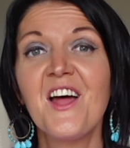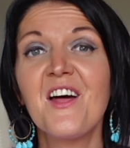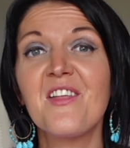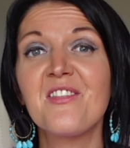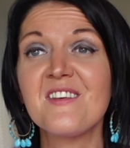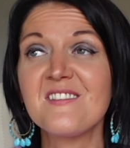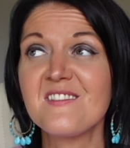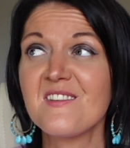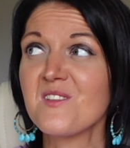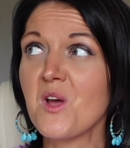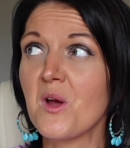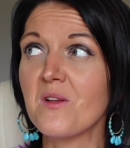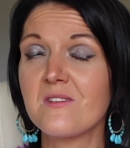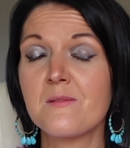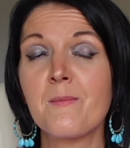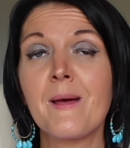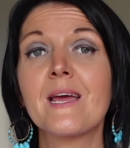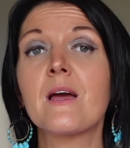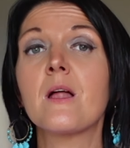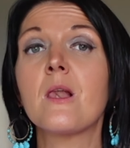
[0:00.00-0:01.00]
This is going to
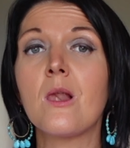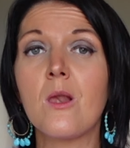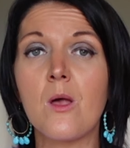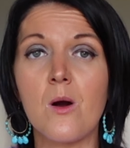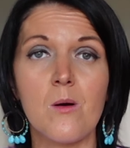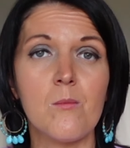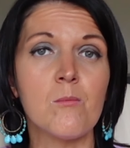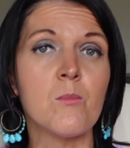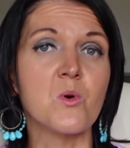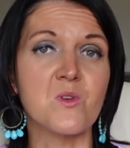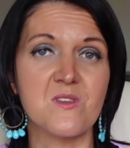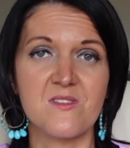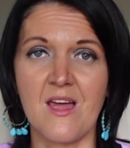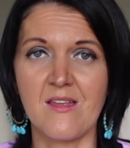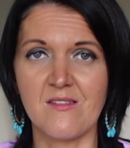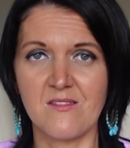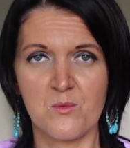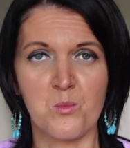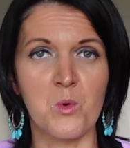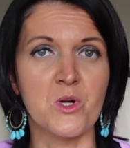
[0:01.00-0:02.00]
make a lot more
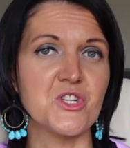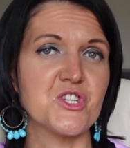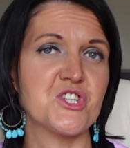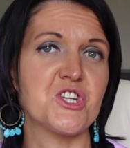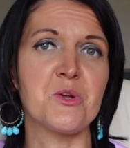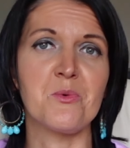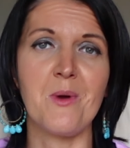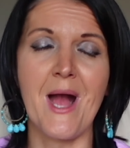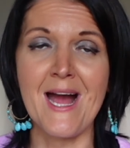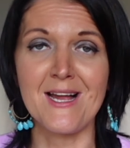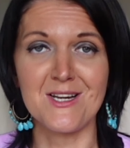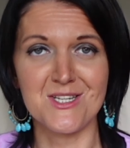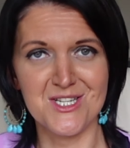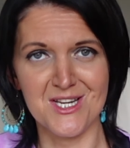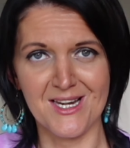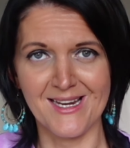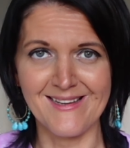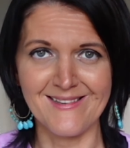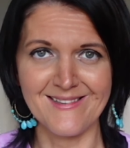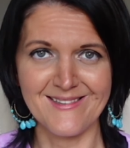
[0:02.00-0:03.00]
sense once you
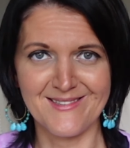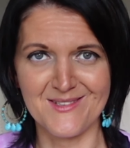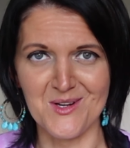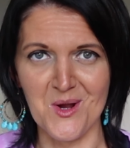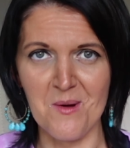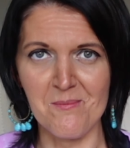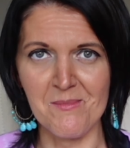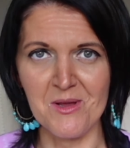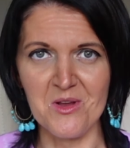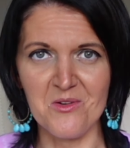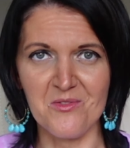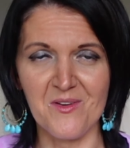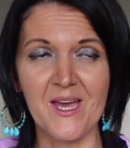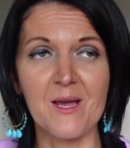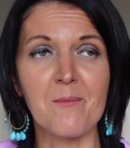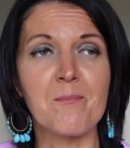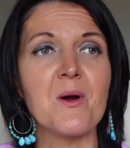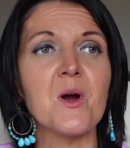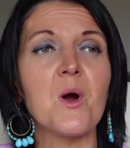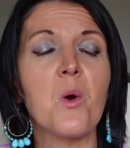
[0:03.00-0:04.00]
actually start
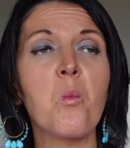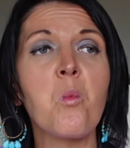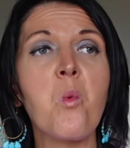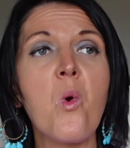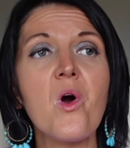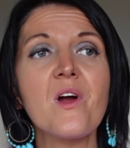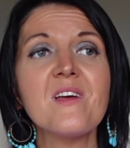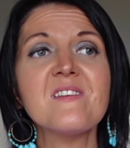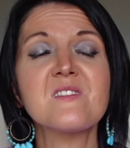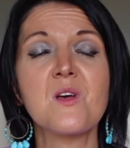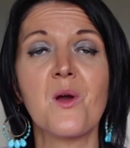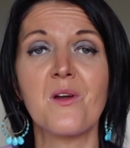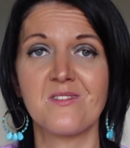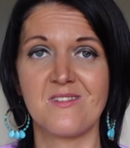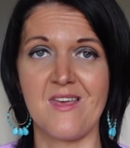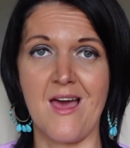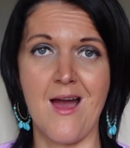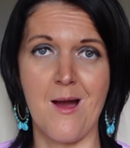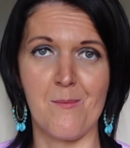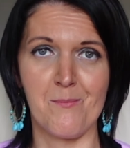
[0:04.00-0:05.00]
moving. But what is going
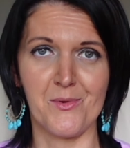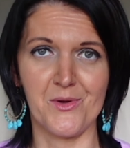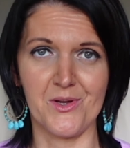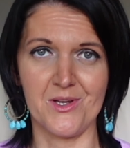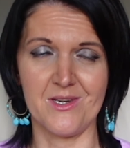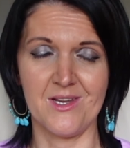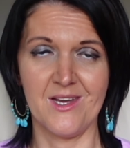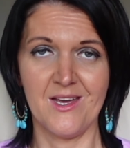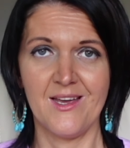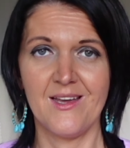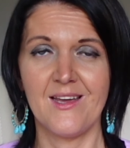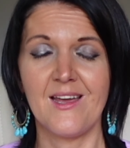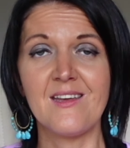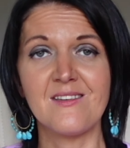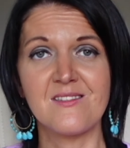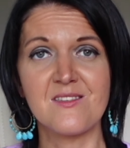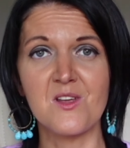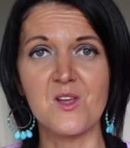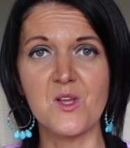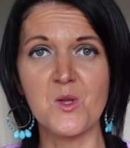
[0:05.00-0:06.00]
to happen
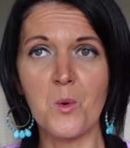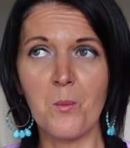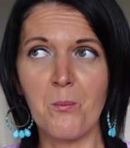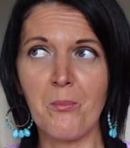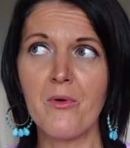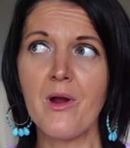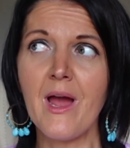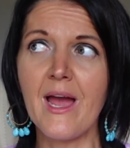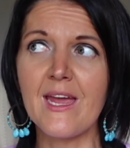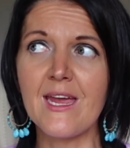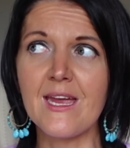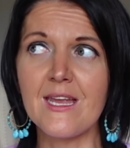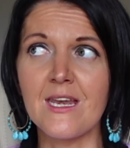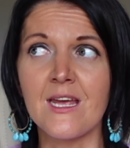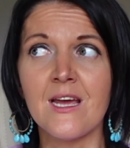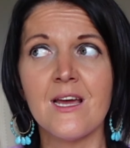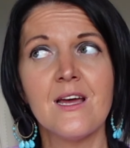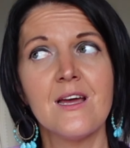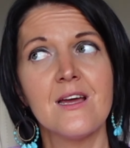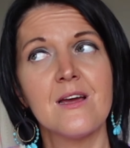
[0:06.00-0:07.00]
is that your brain
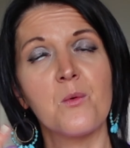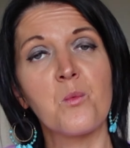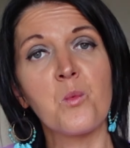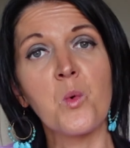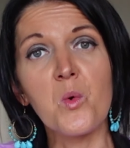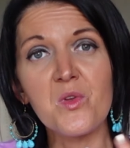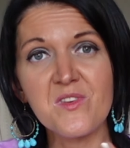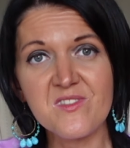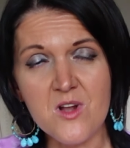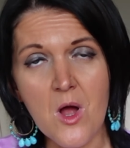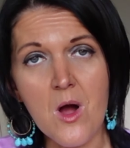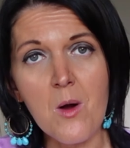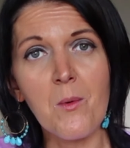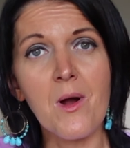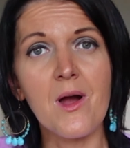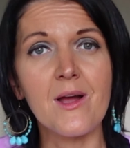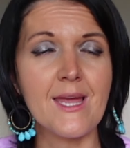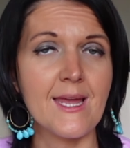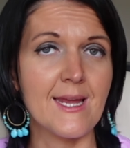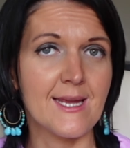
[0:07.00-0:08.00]
will start
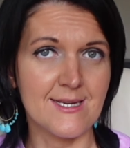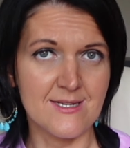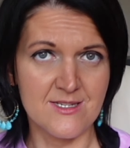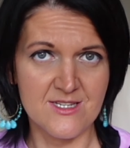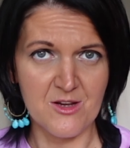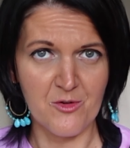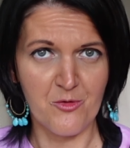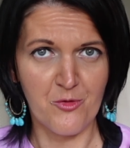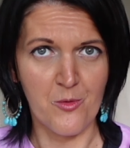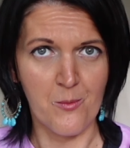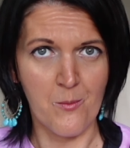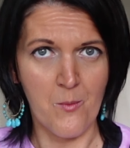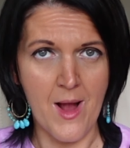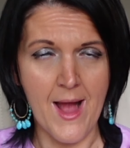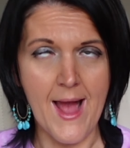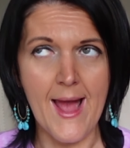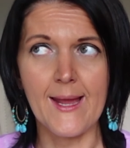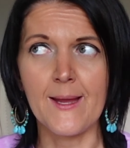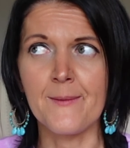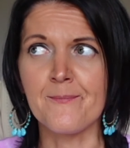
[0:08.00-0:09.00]
working in a different
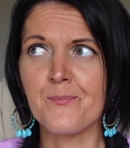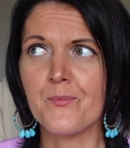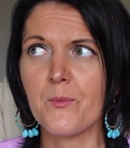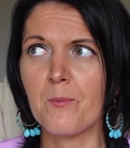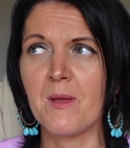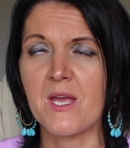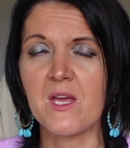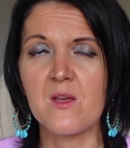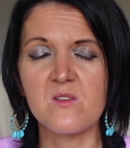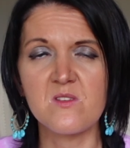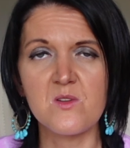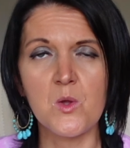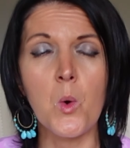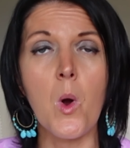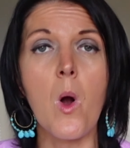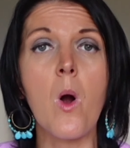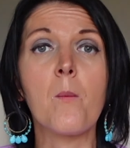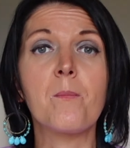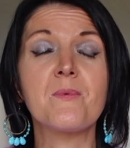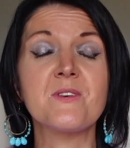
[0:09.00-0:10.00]
way, because your
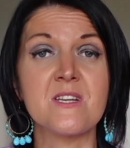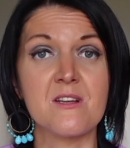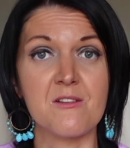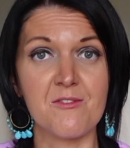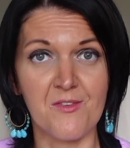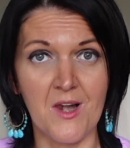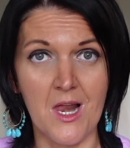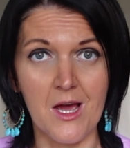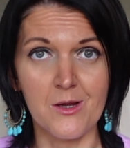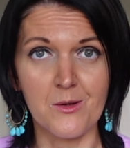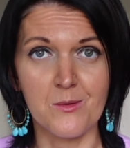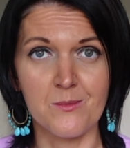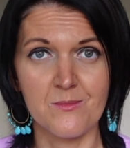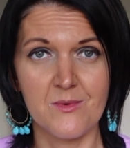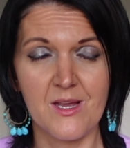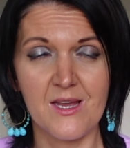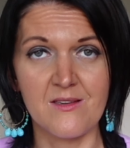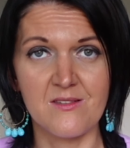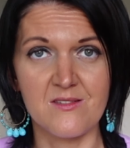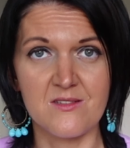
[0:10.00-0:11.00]
optic flow
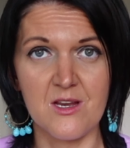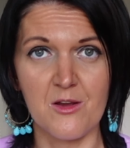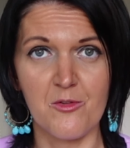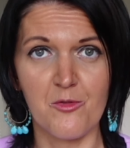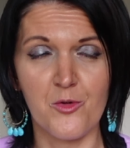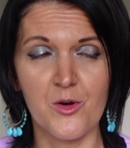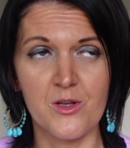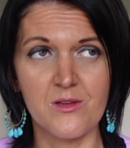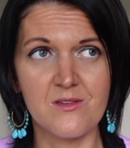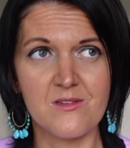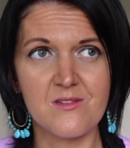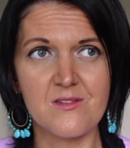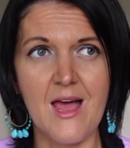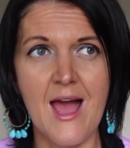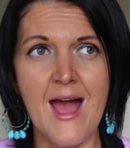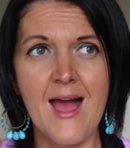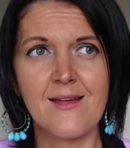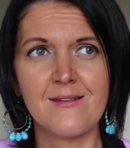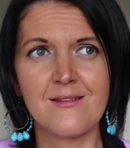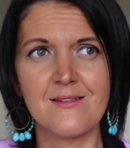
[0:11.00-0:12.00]
is different,
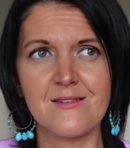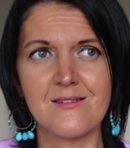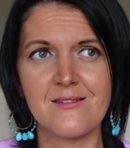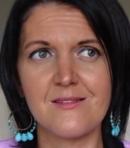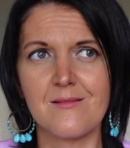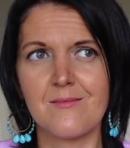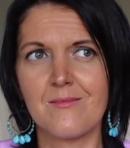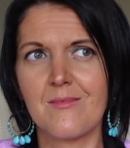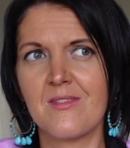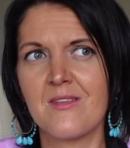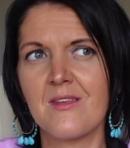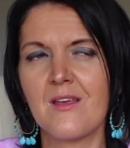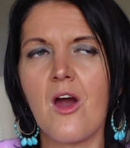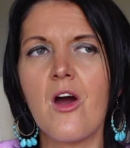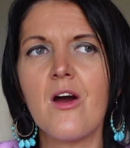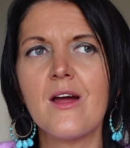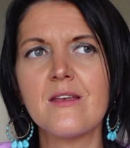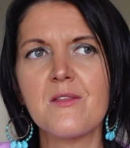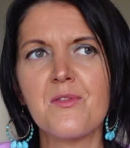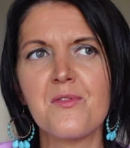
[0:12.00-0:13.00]
and the
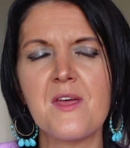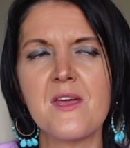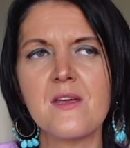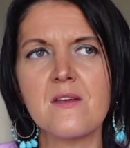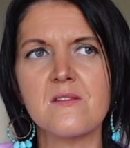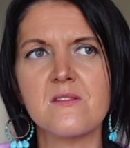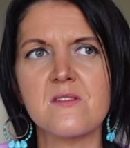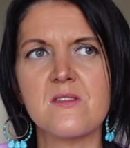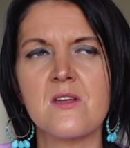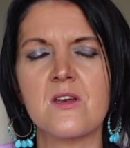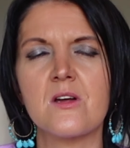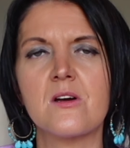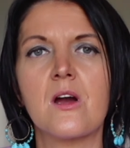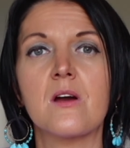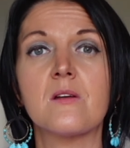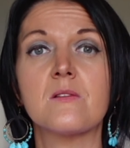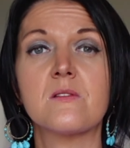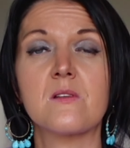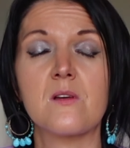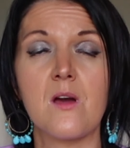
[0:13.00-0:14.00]
kind of things that are
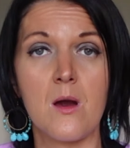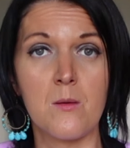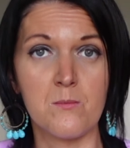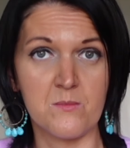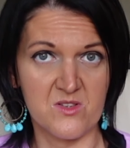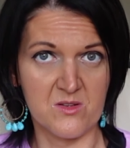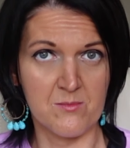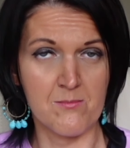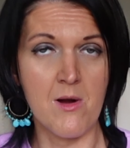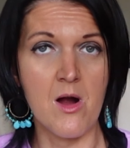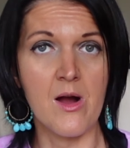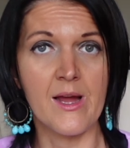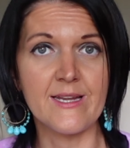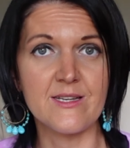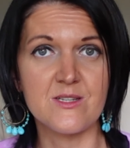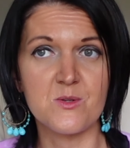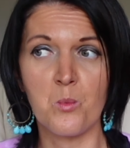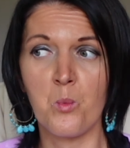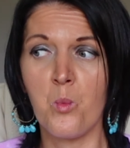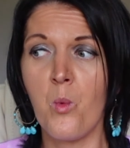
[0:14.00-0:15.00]
going to come to
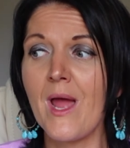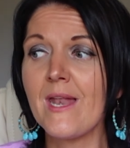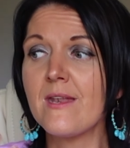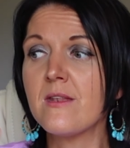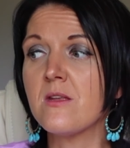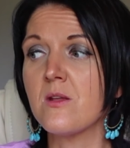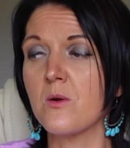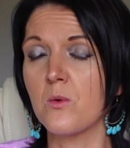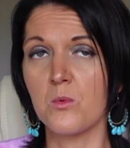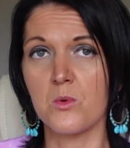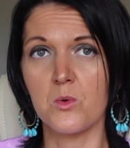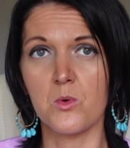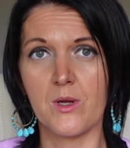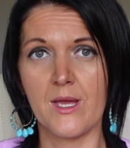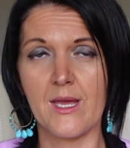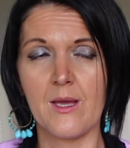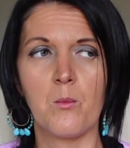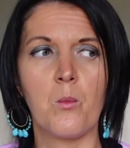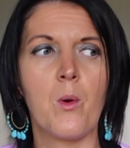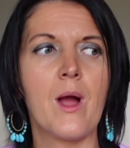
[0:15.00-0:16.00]
mind when you're
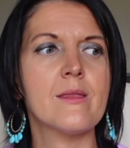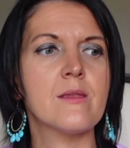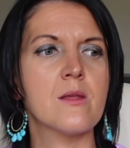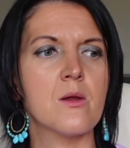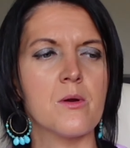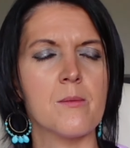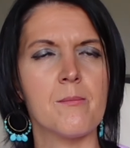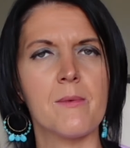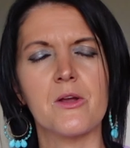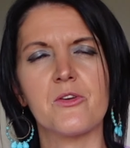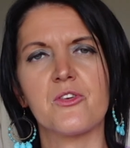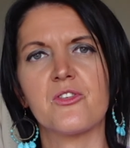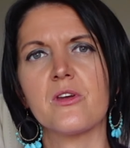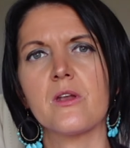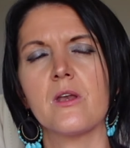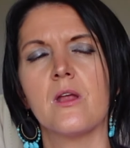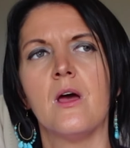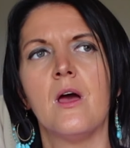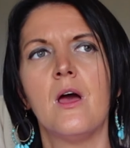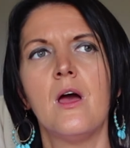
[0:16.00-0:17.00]
walking, when you're in
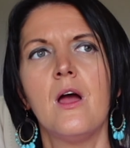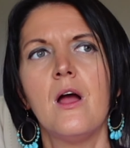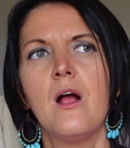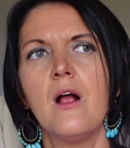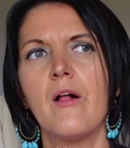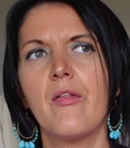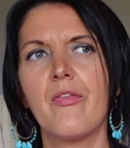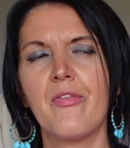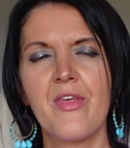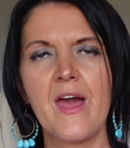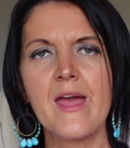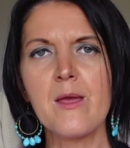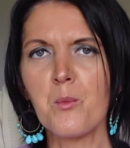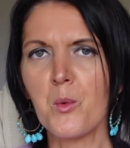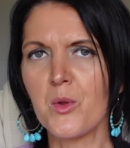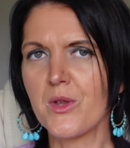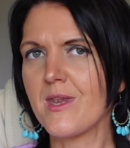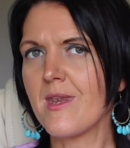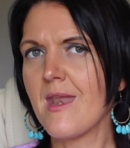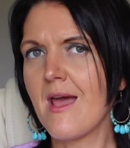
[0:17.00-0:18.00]
motion, they
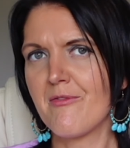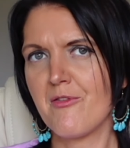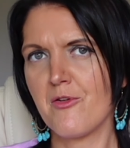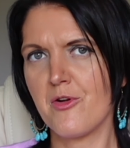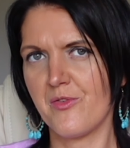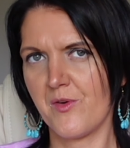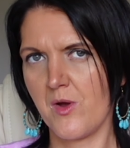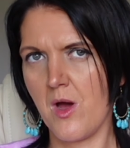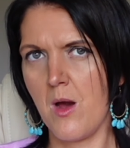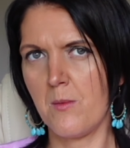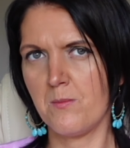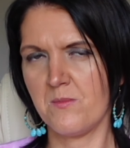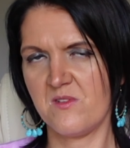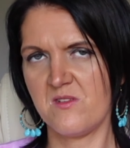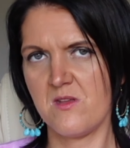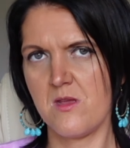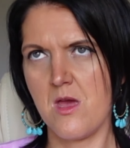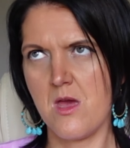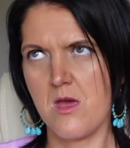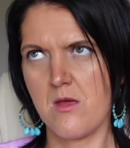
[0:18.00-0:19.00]
would never have come
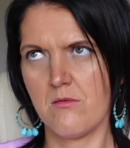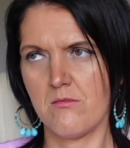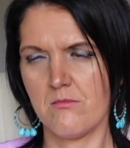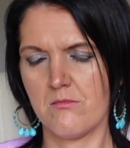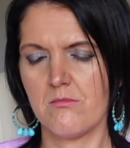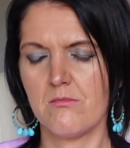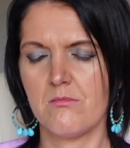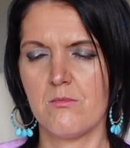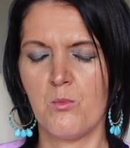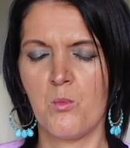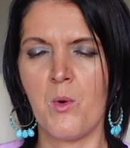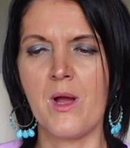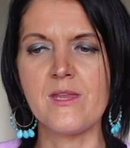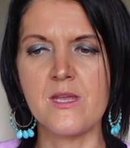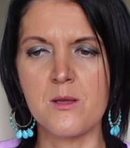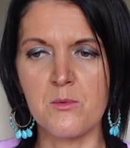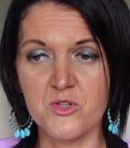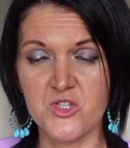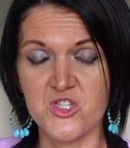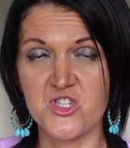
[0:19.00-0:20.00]
to you when
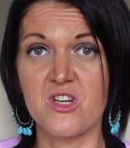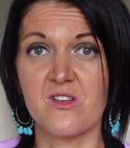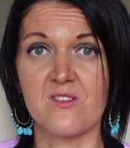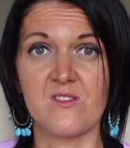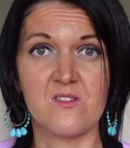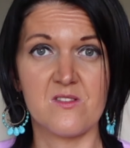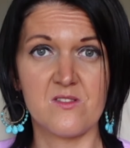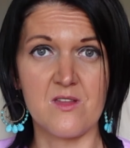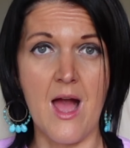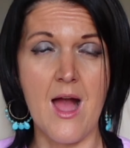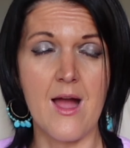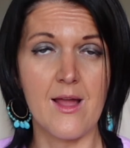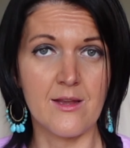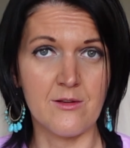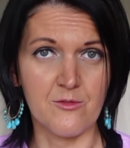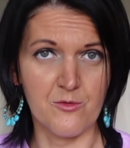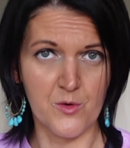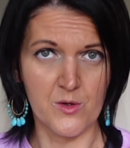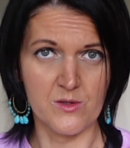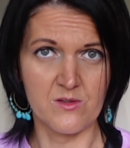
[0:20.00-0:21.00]
you were just sat
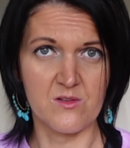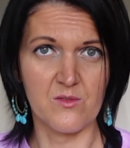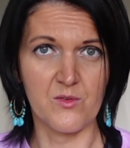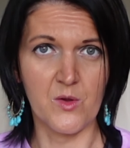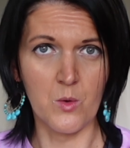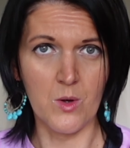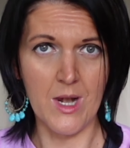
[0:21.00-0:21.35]
in front of your